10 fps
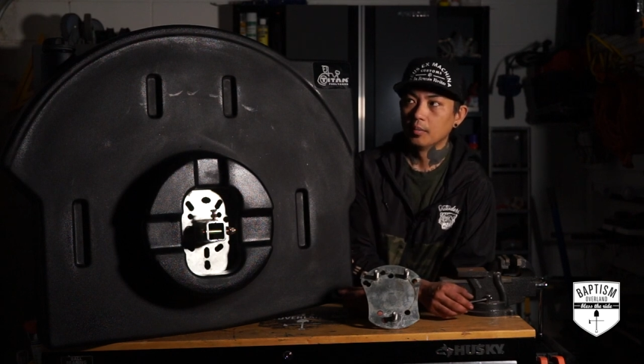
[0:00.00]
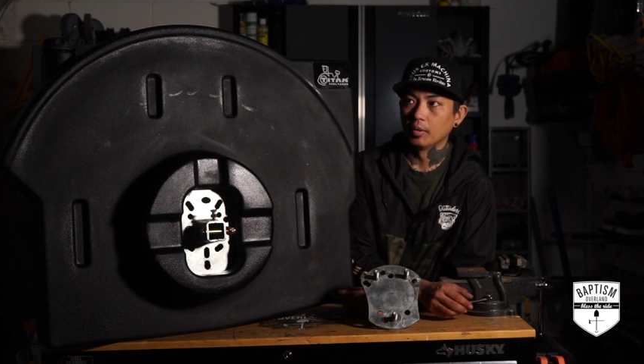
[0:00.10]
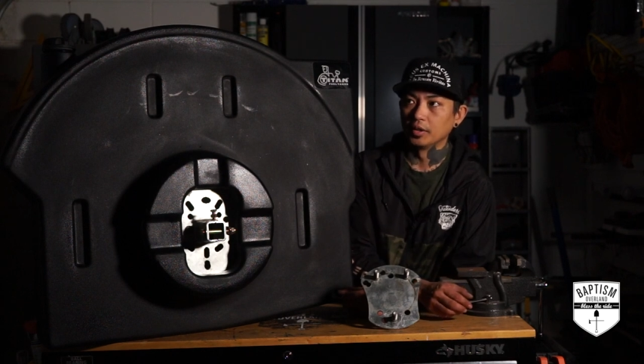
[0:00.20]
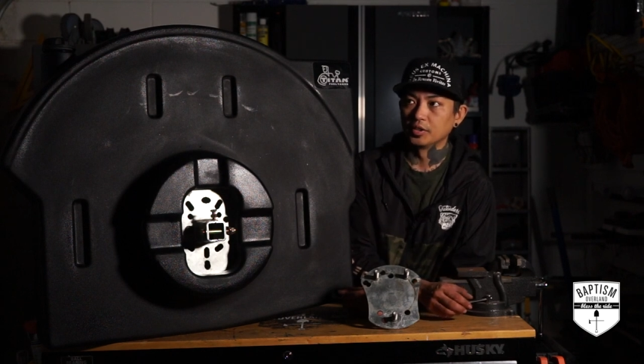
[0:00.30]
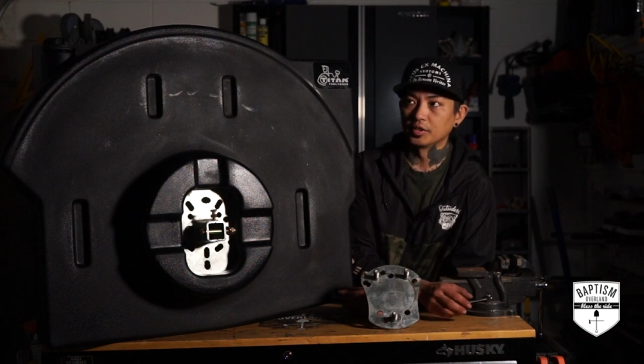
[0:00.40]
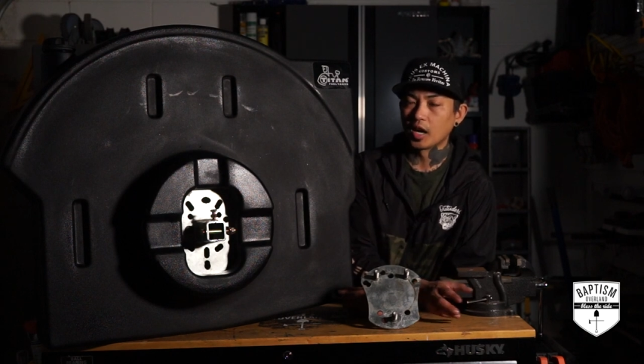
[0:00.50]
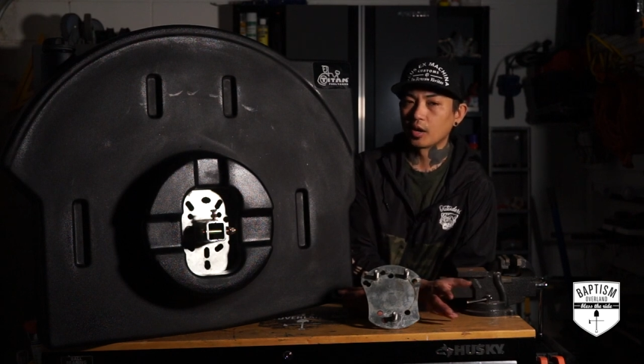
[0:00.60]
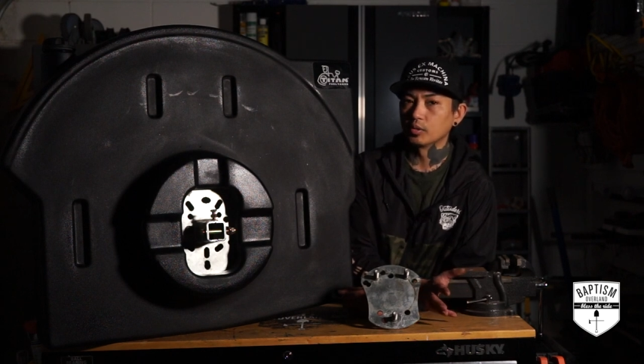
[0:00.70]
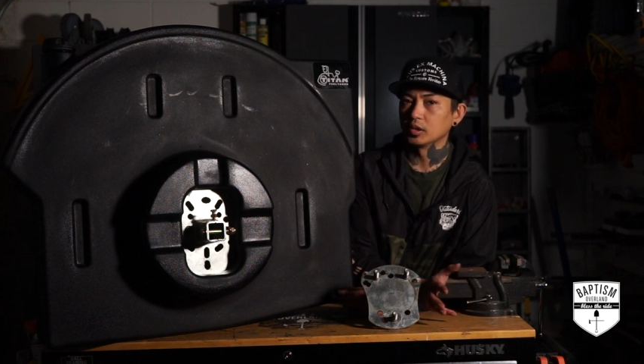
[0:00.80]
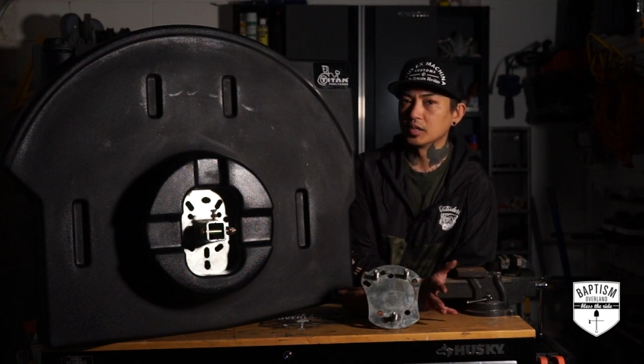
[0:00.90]
but they're
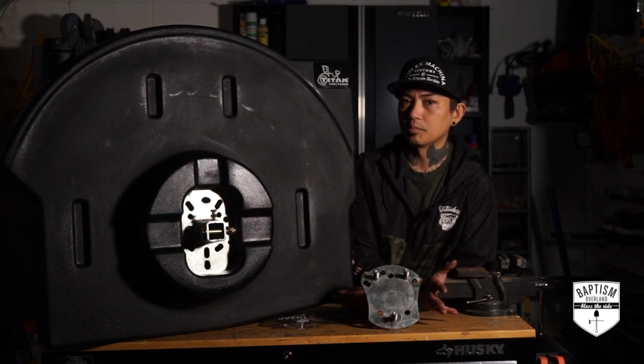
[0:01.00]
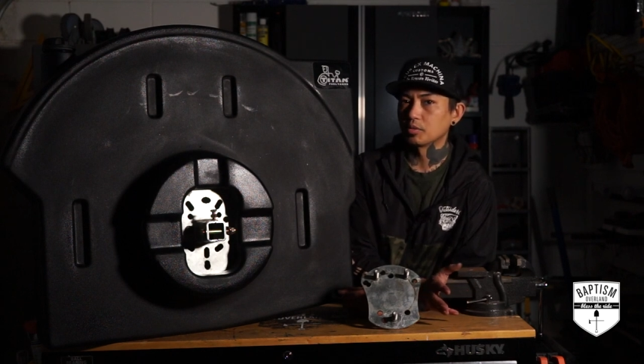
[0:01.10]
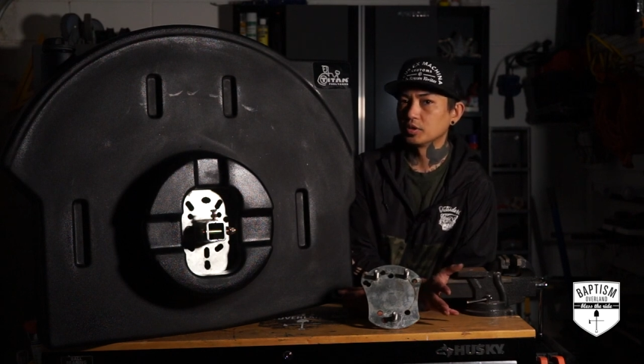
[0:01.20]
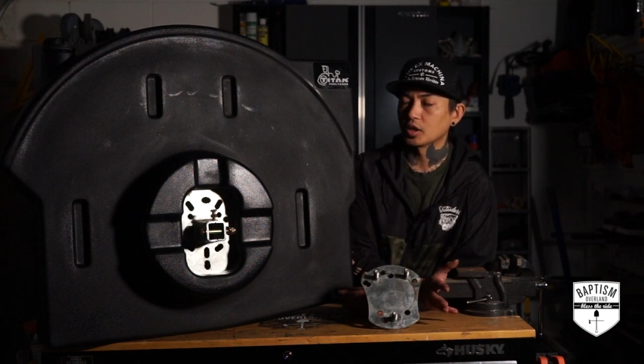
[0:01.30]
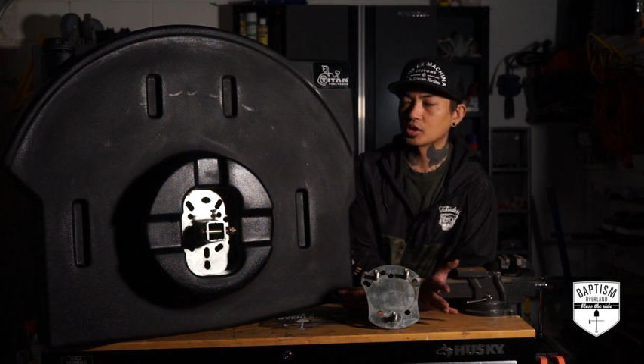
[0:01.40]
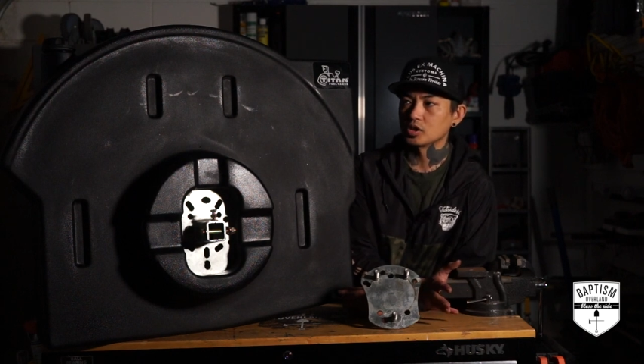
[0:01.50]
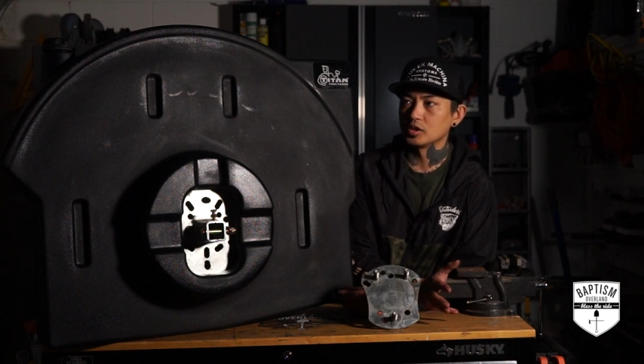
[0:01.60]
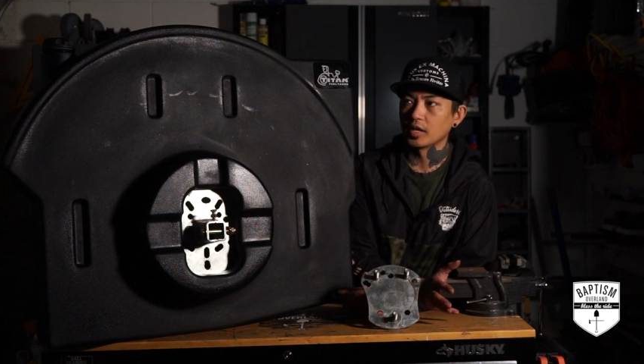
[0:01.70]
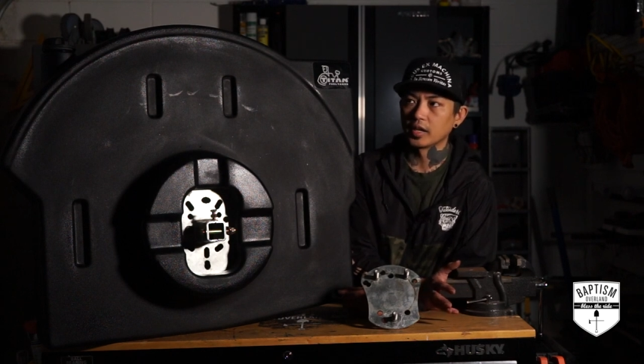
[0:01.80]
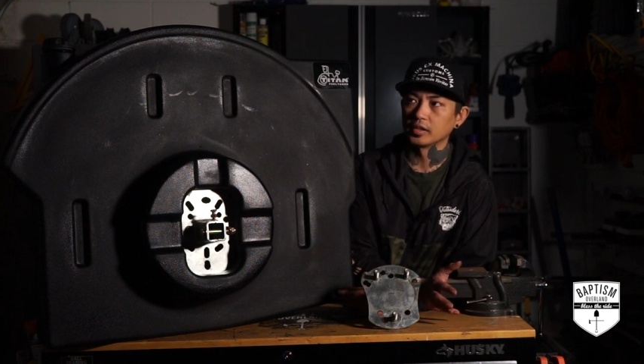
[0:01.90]
not really in production
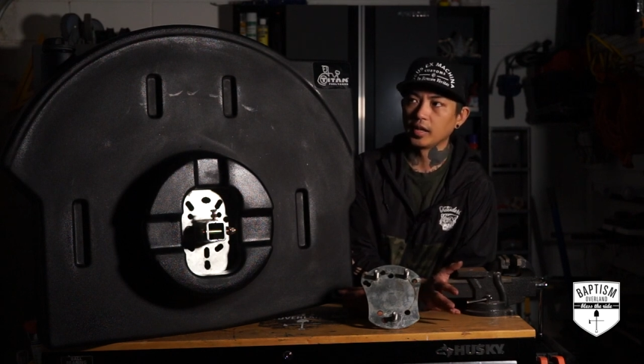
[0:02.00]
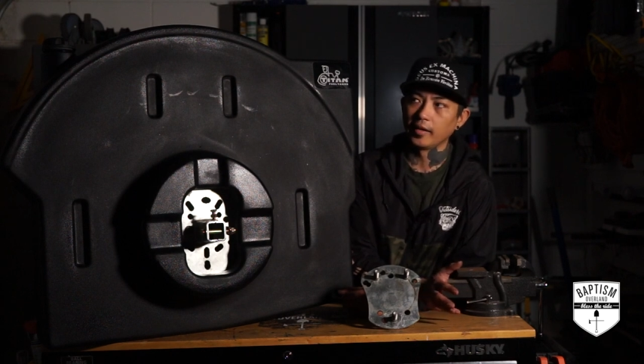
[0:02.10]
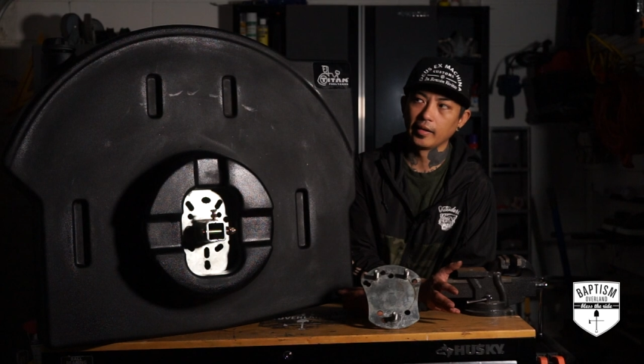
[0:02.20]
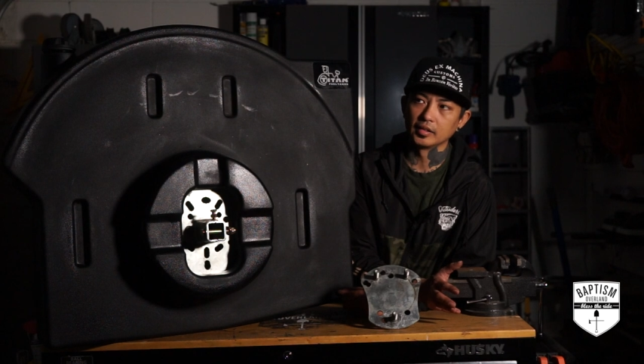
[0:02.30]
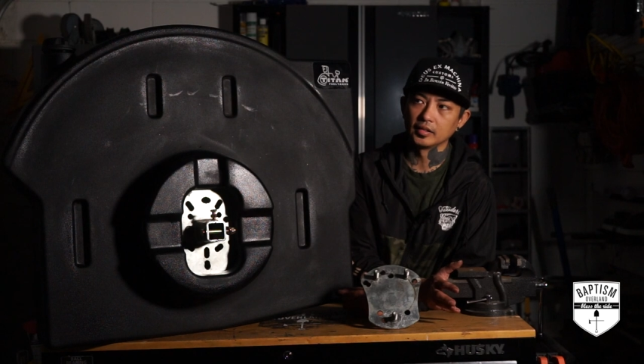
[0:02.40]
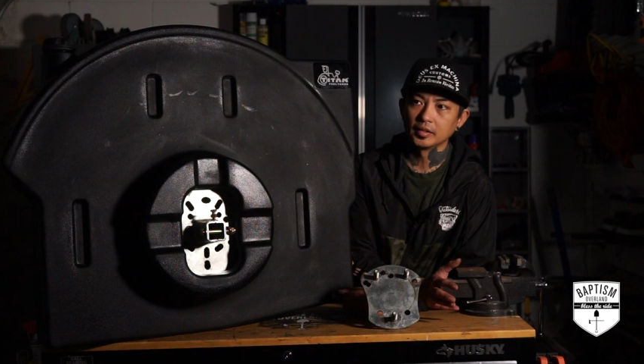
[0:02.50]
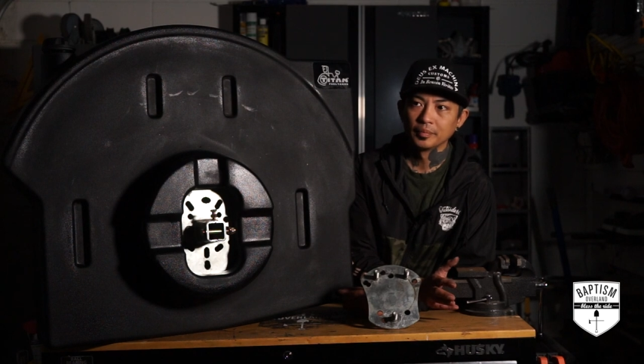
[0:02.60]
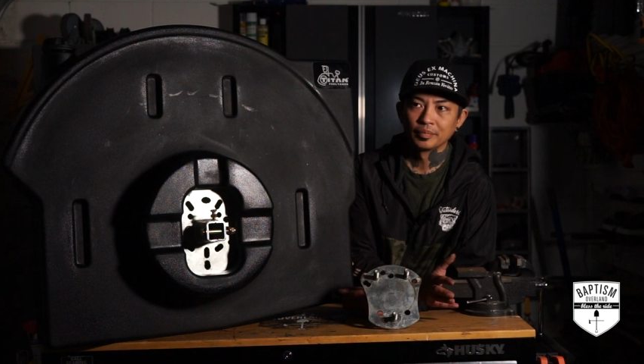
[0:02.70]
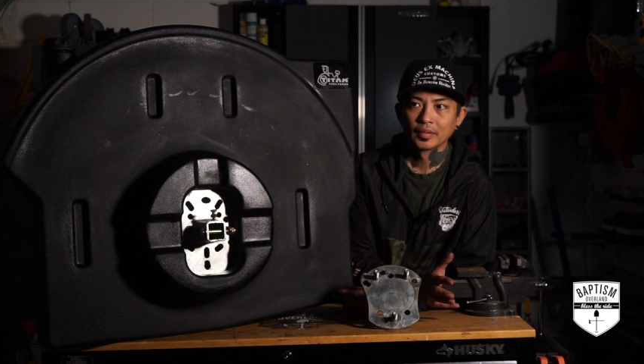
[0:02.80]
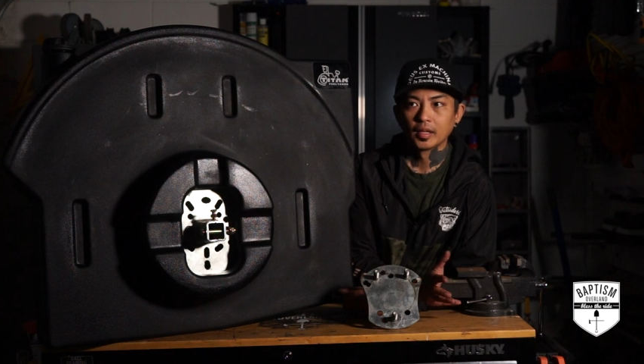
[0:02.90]
yet. And
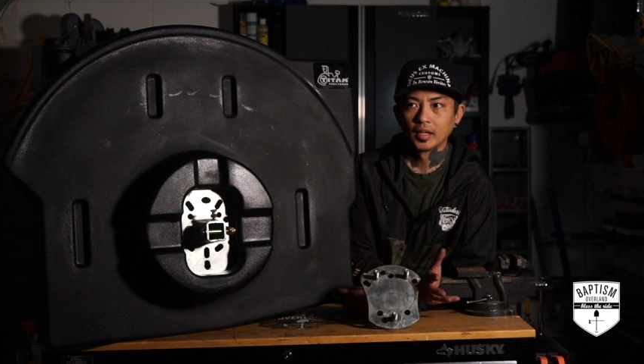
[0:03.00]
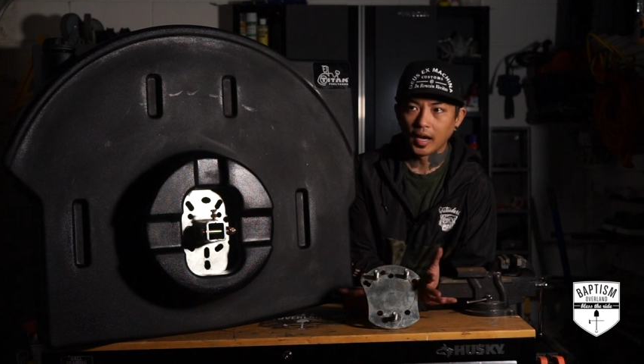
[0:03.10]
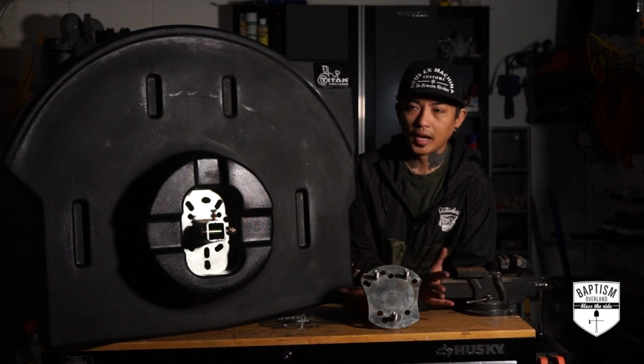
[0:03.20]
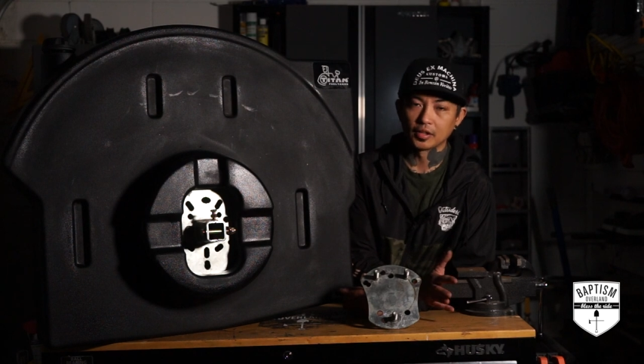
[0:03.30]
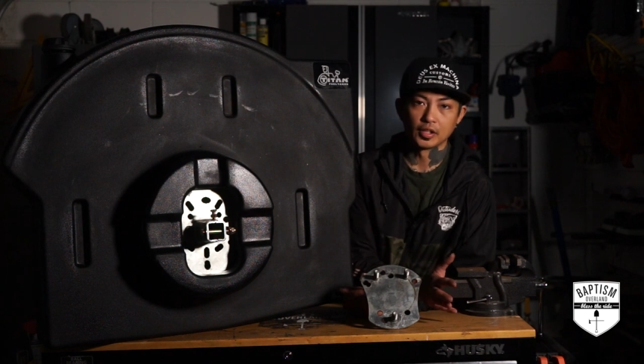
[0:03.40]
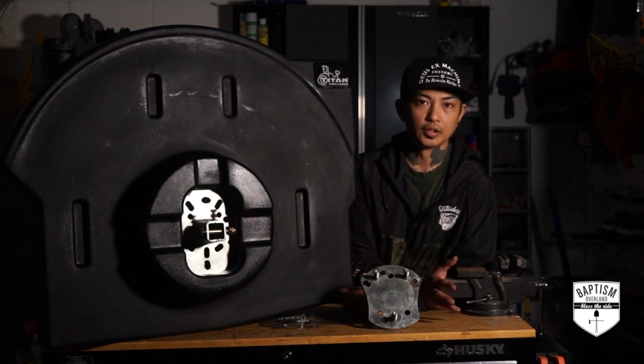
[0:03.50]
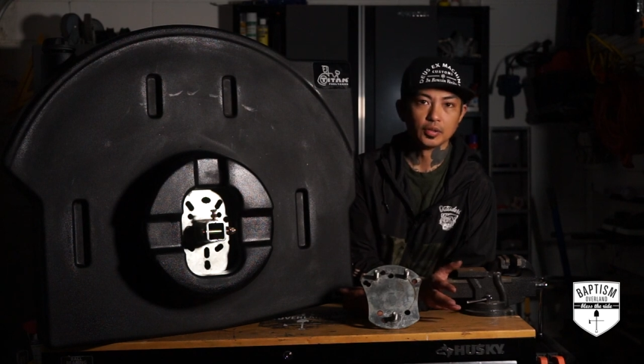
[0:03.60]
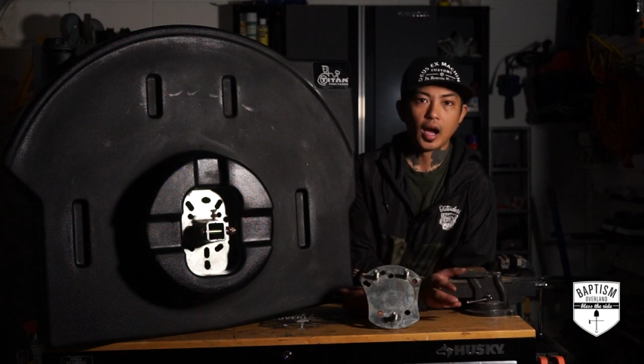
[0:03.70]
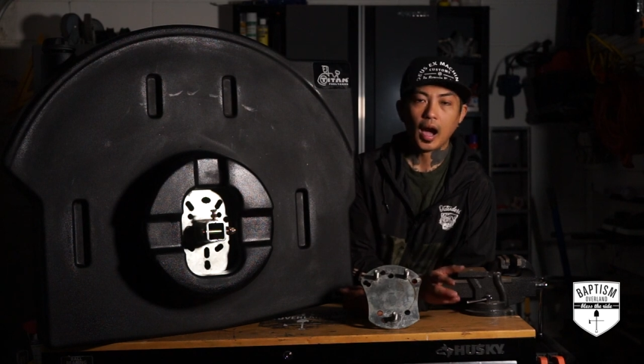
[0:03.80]
I don't know.